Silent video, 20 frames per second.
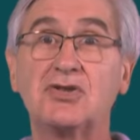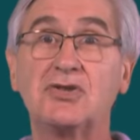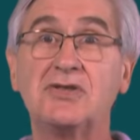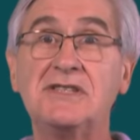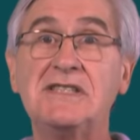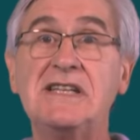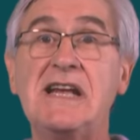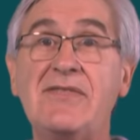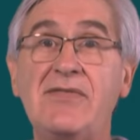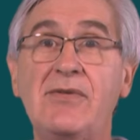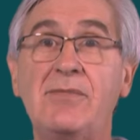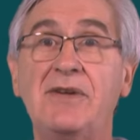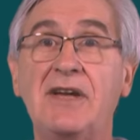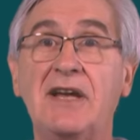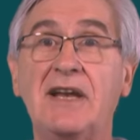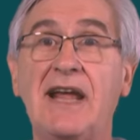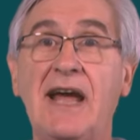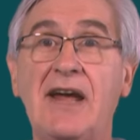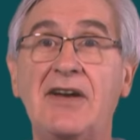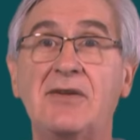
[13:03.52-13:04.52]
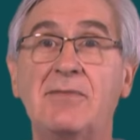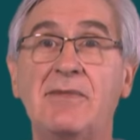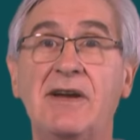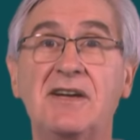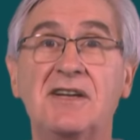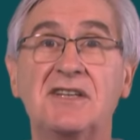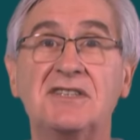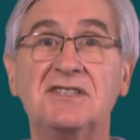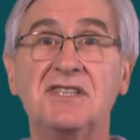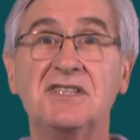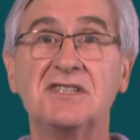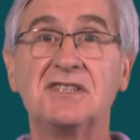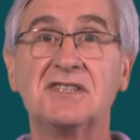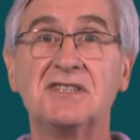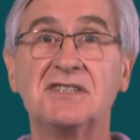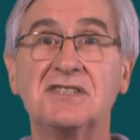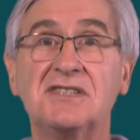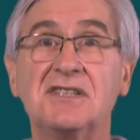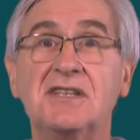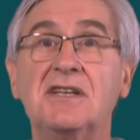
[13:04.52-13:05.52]
should never be allowed to make
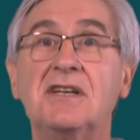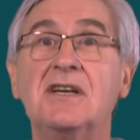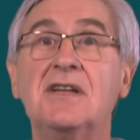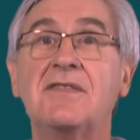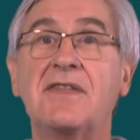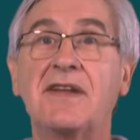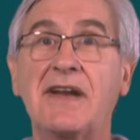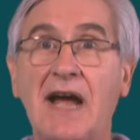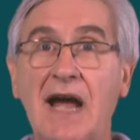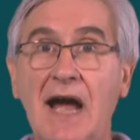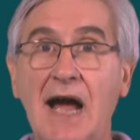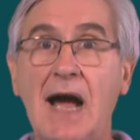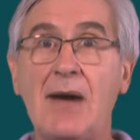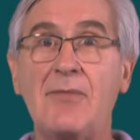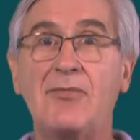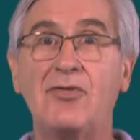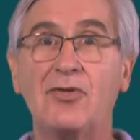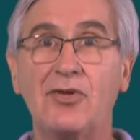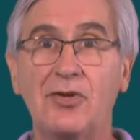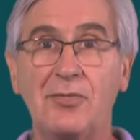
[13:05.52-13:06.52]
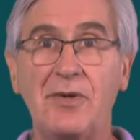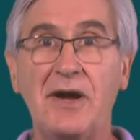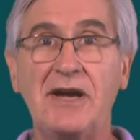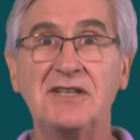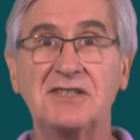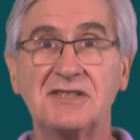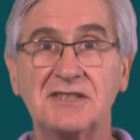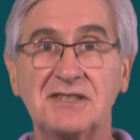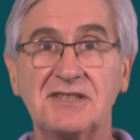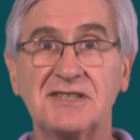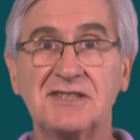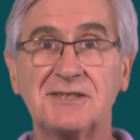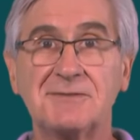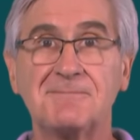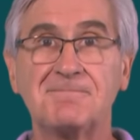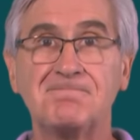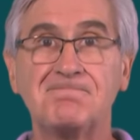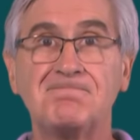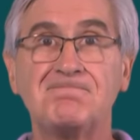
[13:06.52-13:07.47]
decisions that are harmful to patients.